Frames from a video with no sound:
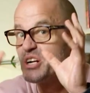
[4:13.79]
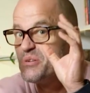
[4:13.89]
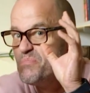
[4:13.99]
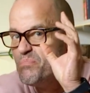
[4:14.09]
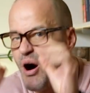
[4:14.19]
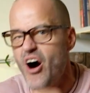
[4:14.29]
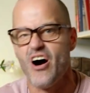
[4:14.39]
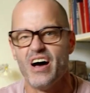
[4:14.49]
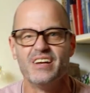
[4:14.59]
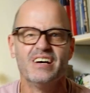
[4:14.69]

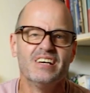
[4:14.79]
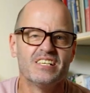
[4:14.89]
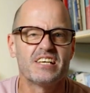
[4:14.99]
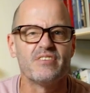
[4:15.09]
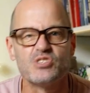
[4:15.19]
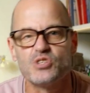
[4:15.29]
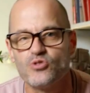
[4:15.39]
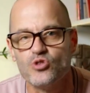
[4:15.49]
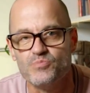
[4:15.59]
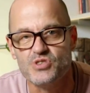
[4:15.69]
combine to give us the
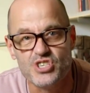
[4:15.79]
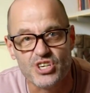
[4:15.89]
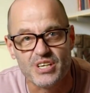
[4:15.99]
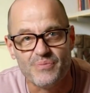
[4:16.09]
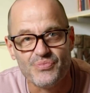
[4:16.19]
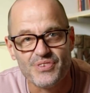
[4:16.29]
group G.